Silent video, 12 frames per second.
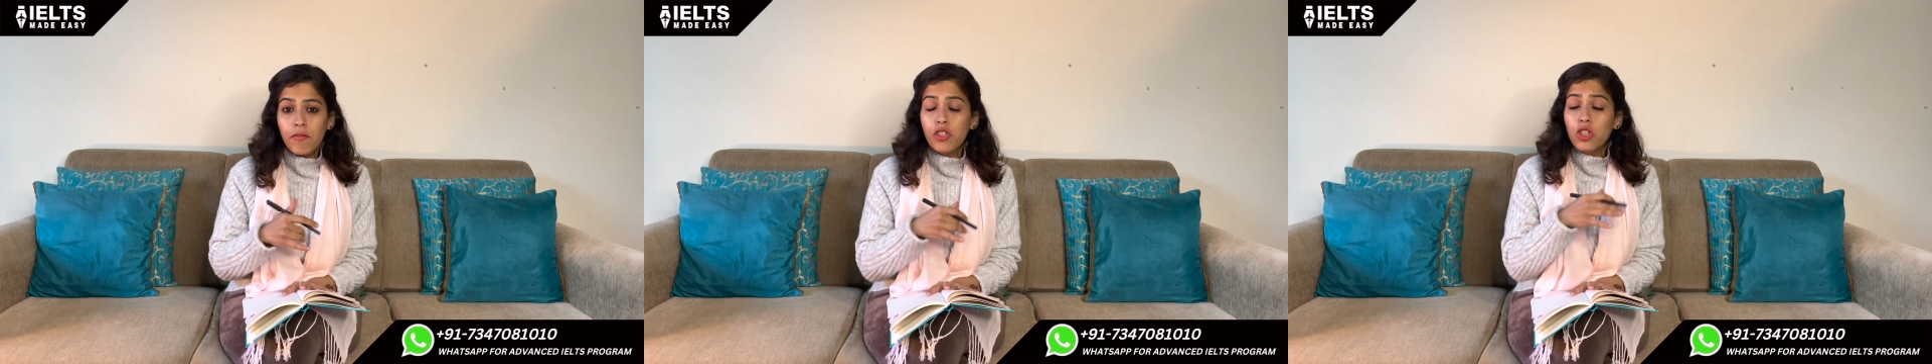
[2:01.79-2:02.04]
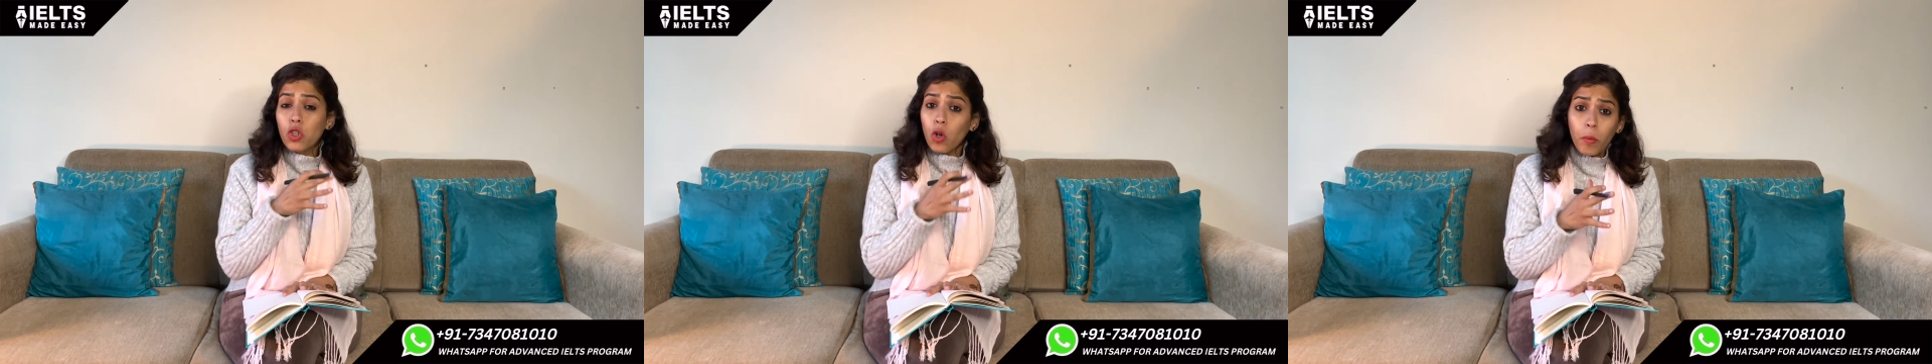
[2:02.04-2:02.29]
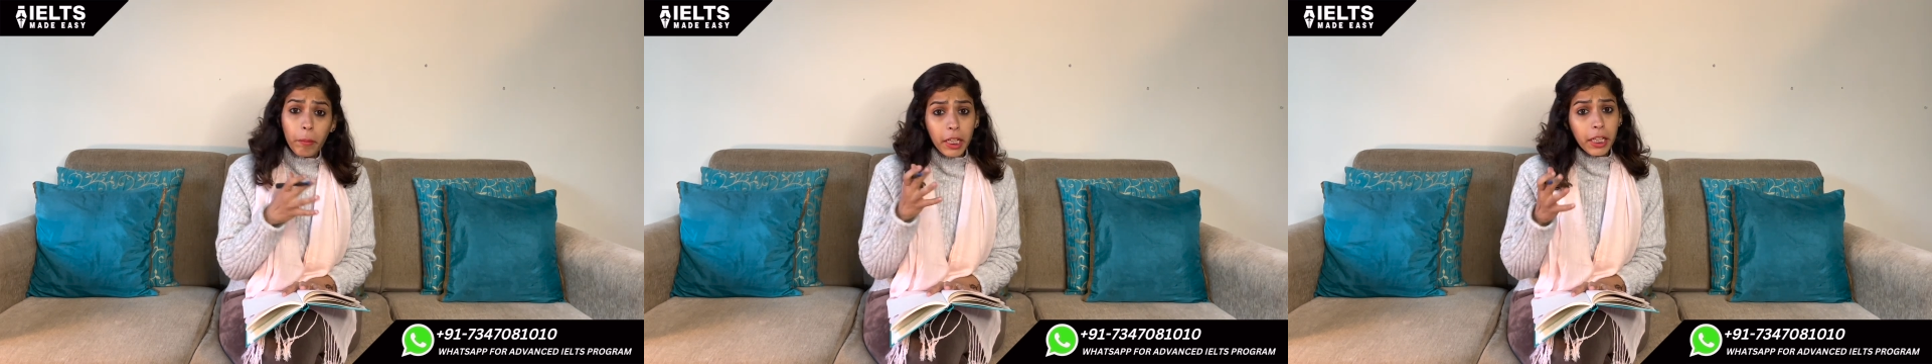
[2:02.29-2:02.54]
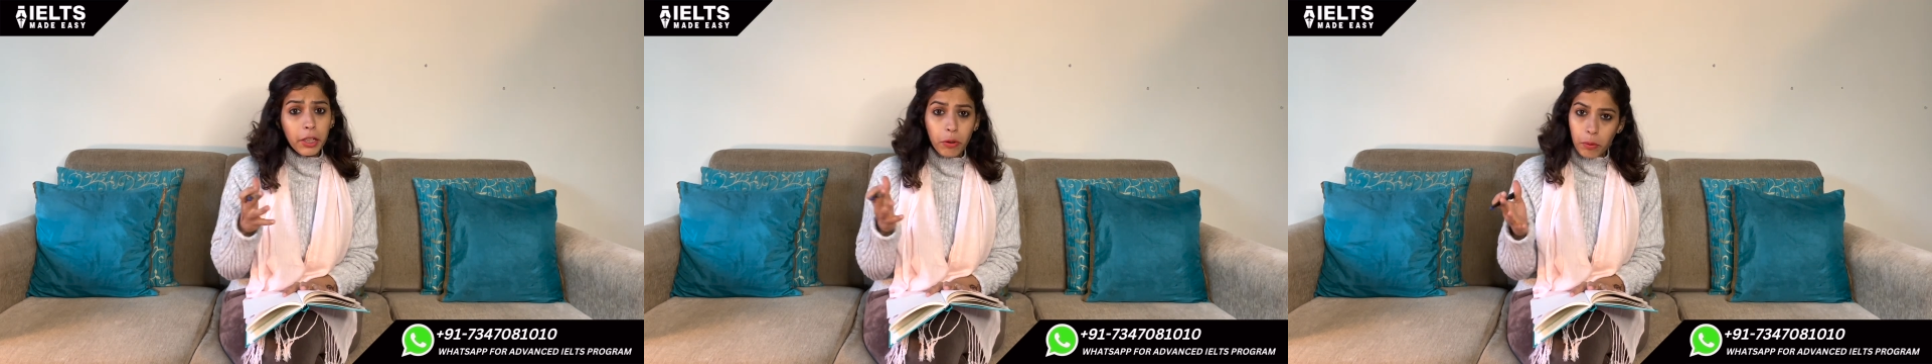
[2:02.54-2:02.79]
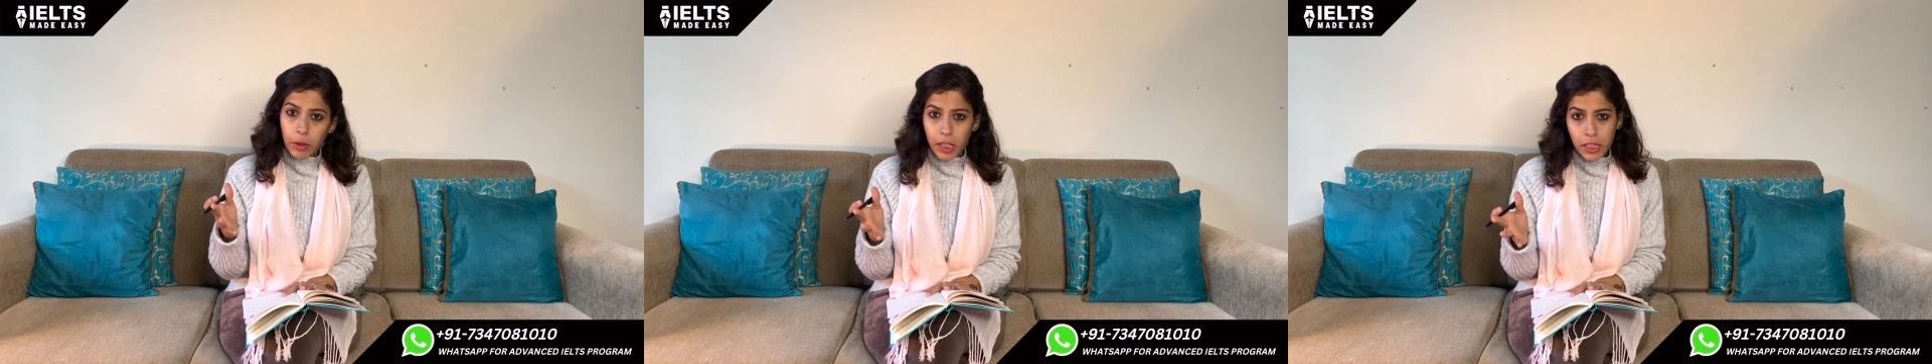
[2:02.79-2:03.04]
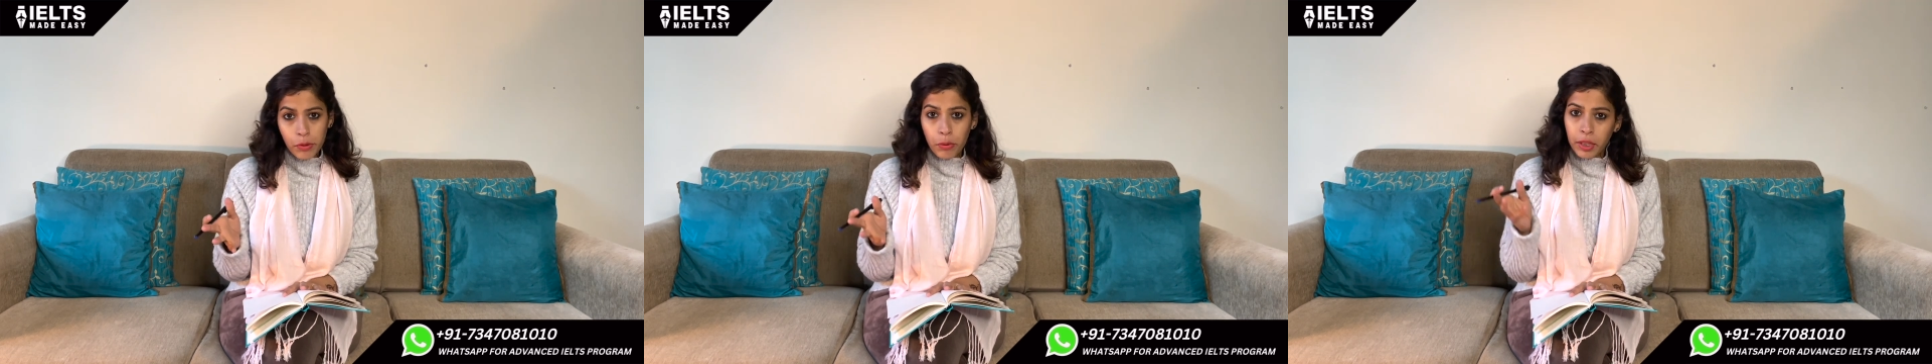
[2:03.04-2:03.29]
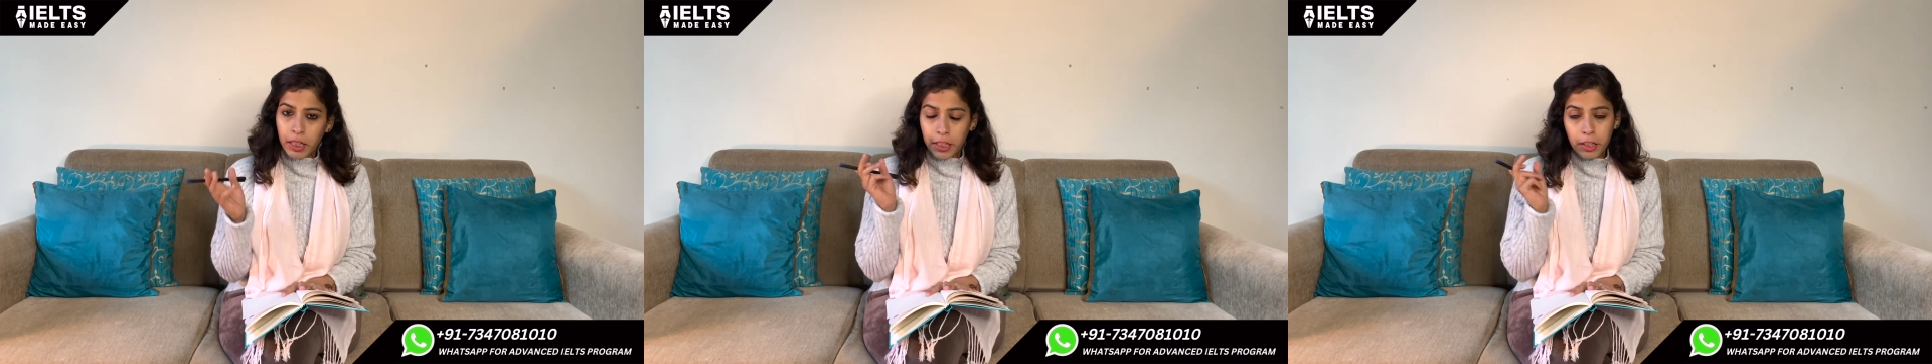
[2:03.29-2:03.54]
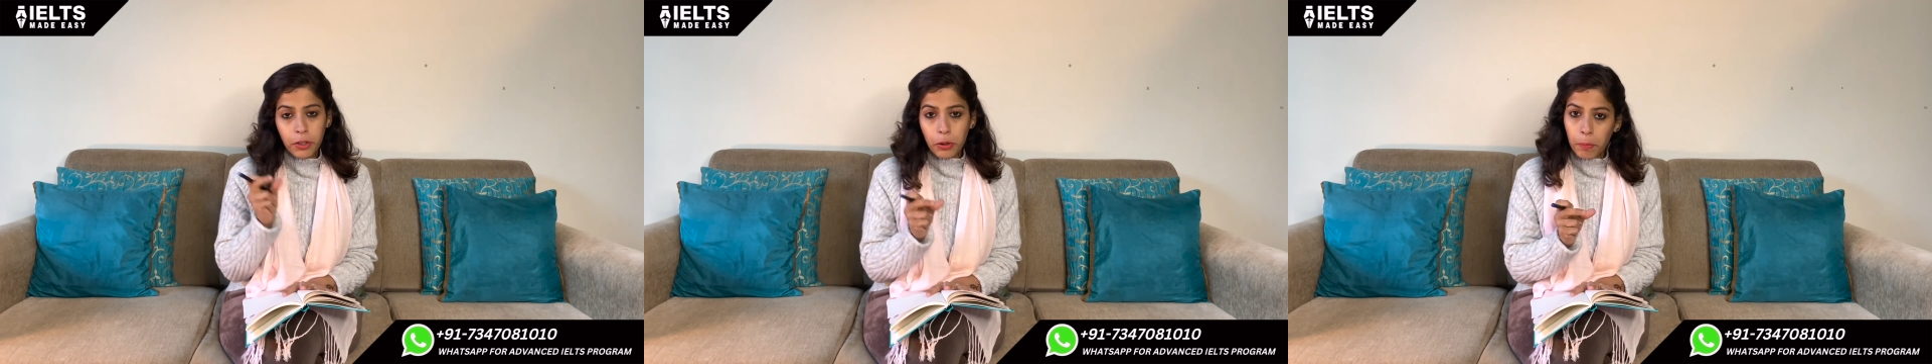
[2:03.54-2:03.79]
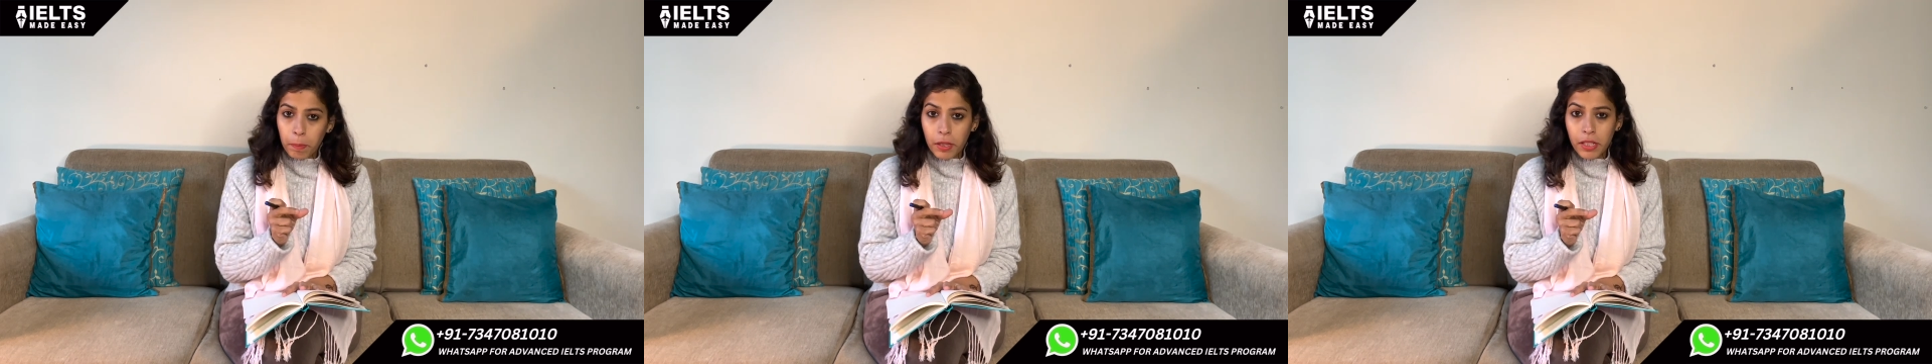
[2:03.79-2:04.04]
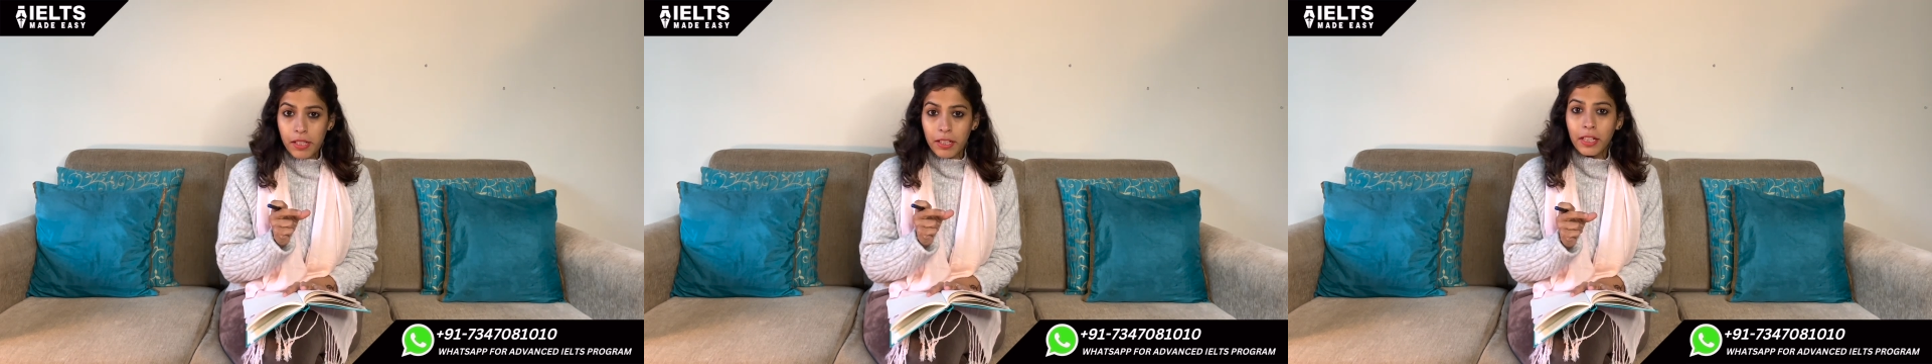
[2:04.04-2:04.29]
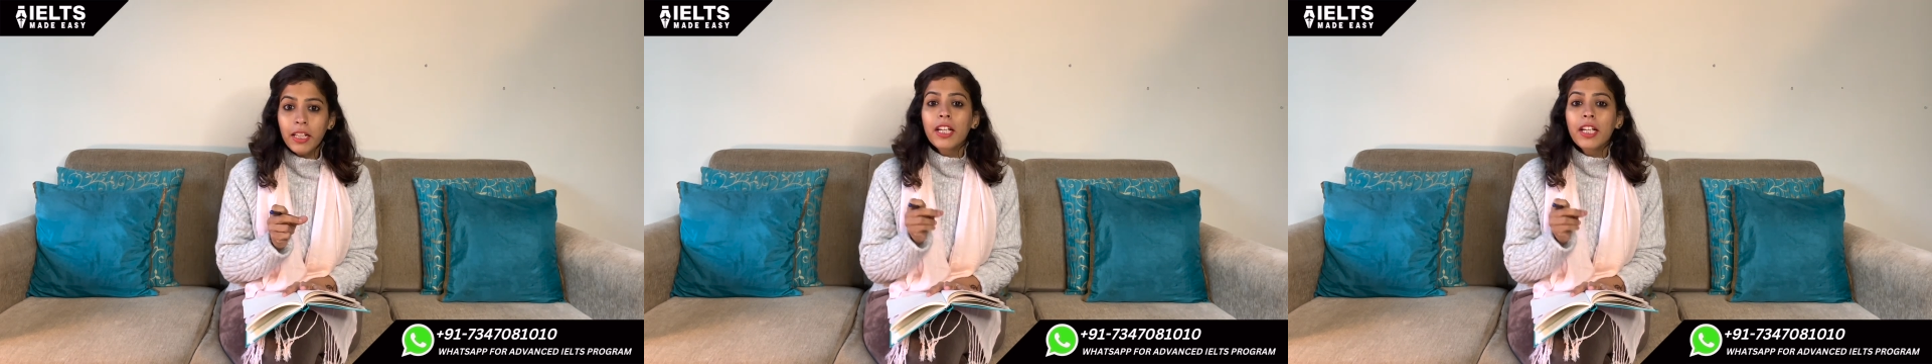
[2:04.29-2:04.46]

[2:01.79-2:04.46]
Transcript: so many cue cards related to person,